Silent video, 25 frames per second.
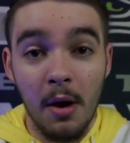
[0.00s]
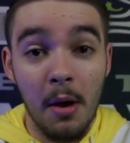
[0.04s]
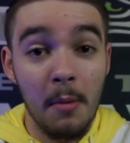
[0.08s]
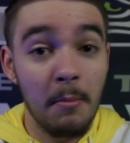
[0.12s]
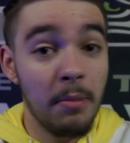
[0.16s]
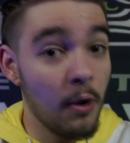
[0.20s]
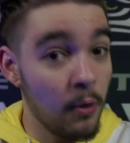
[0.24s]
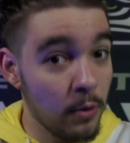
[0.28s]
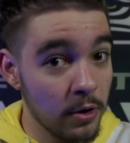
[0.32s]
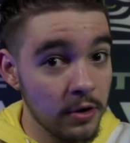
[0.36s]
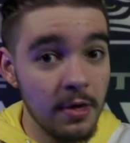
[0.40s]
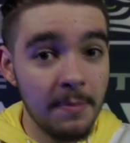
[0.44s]

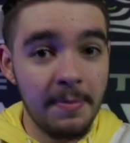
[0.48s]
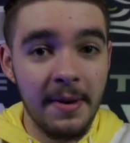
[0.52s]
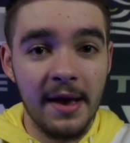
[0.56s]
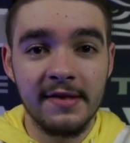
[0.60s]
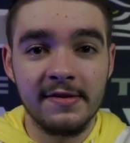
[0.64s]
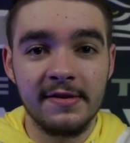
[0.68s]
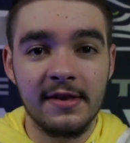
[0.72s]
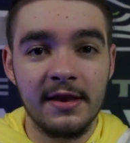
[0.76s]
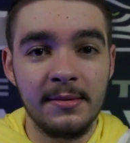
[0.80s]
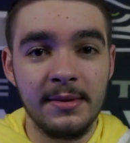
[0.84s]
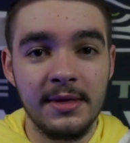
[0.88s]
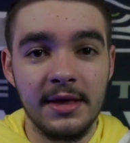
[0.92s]
But we're the
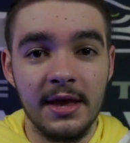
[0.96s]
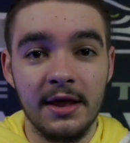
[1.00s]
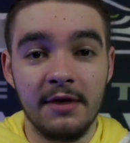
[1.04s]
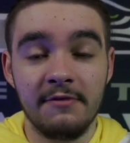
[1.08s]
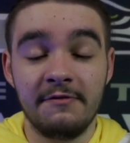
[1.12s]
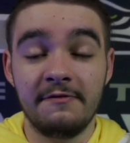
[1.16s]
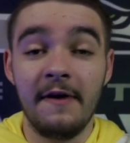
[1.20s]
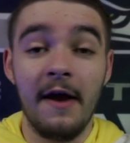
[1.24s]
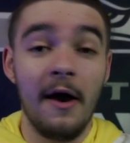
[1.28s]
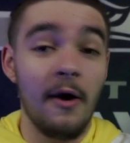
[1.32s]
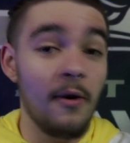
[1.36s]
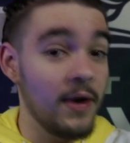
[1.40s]
best team in the
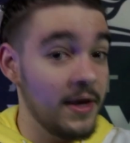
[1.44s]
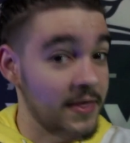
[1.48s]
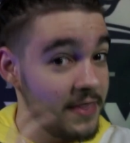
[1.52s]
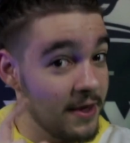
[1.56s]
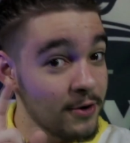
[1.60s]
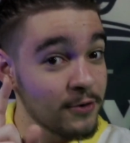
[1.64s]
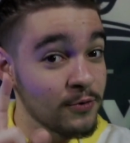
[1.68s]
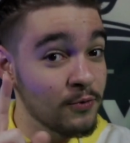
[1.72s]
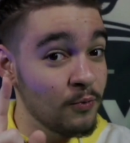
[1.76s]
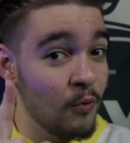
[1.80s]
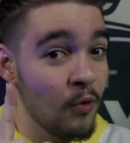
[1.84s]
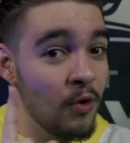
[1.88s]
NFL, and
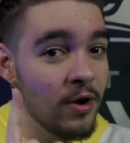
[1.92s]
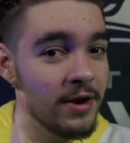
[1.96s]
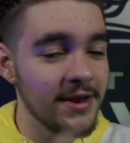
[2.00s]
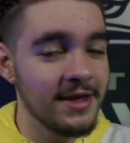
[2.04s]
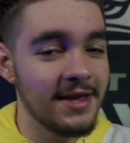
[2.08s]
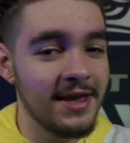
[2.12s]
there's one